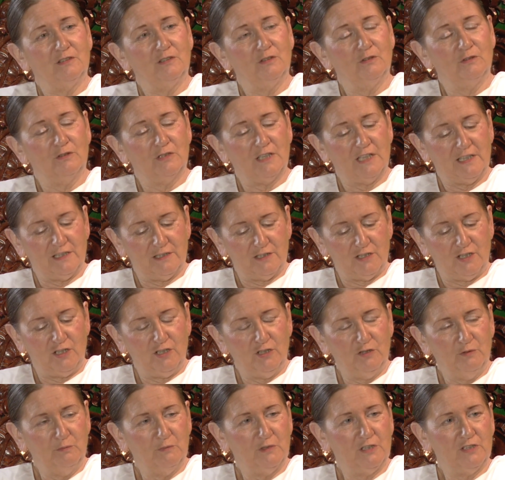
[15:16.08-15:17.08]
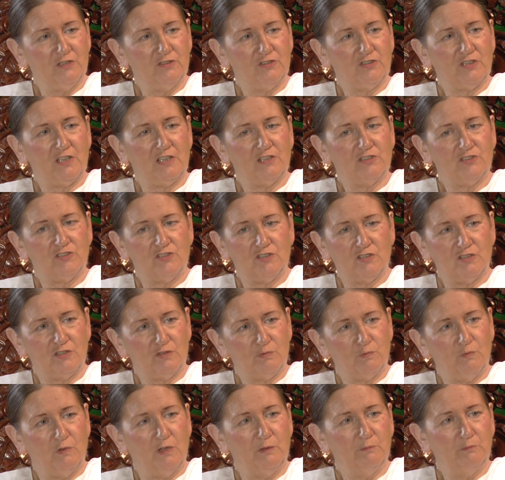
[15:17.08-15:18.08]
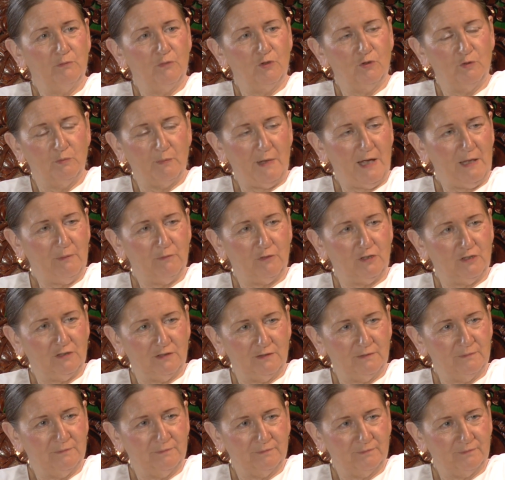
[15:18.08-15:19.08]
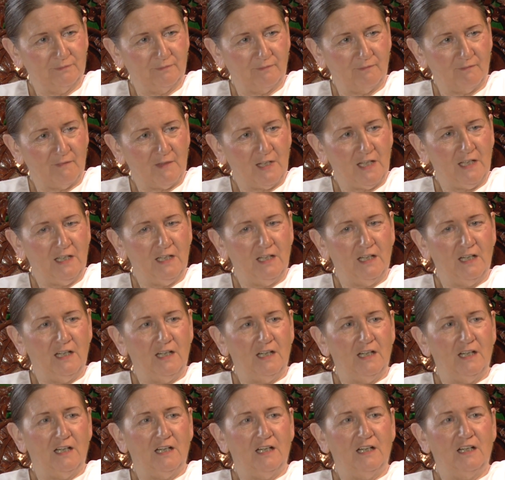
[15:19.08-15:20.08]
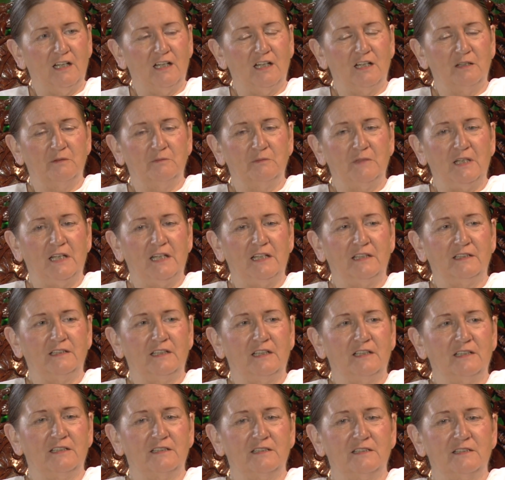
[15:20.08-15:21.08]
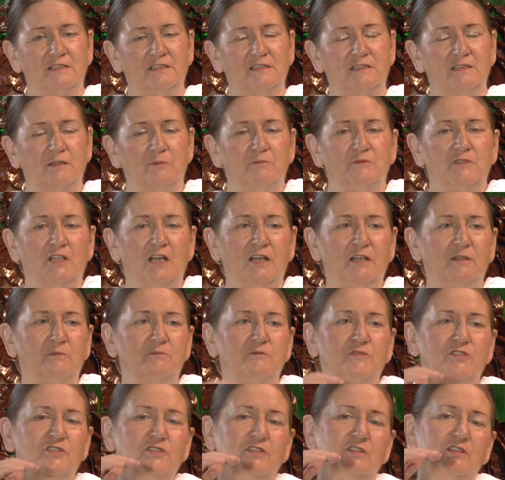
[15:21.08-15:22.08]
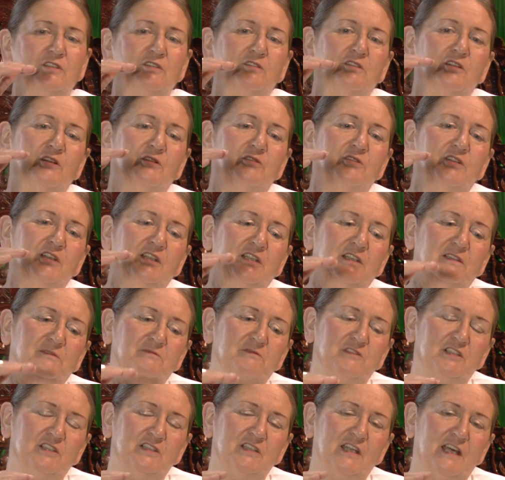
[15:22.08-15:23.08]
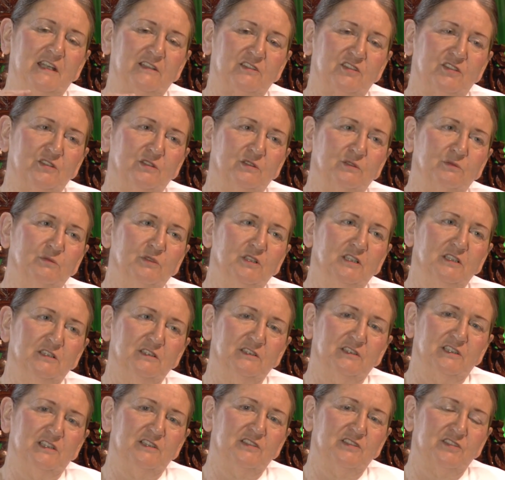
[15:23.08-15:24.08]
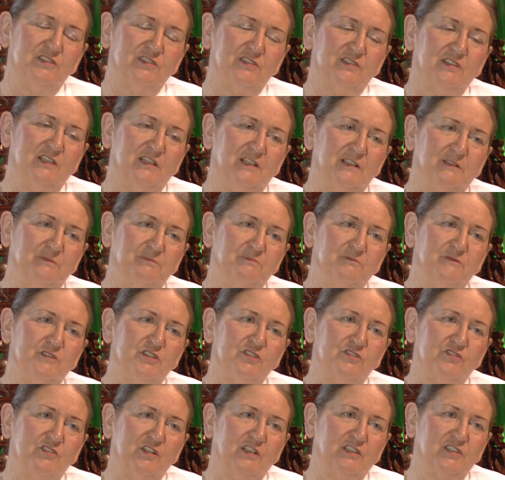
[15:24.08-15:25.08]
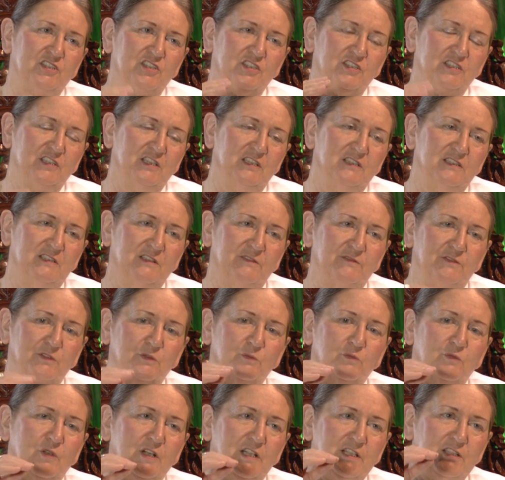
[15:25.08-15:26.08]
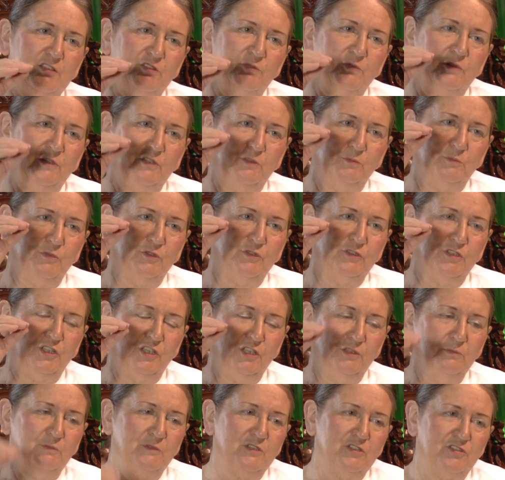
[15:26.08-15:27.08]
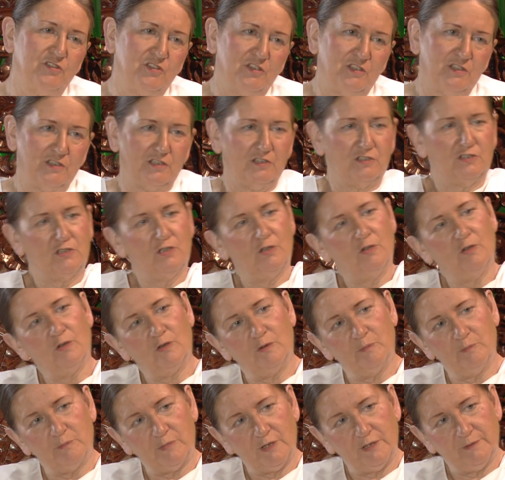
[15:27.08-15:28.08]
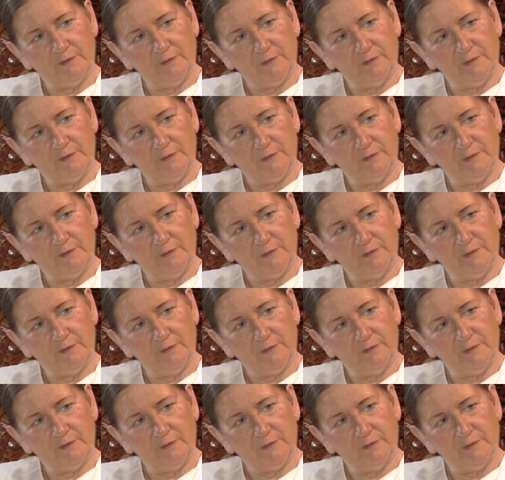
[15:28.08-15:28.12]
look at humans as just one more mammal. And sometimes, you know, the natural world is structured in different ways, where you put humans at the top.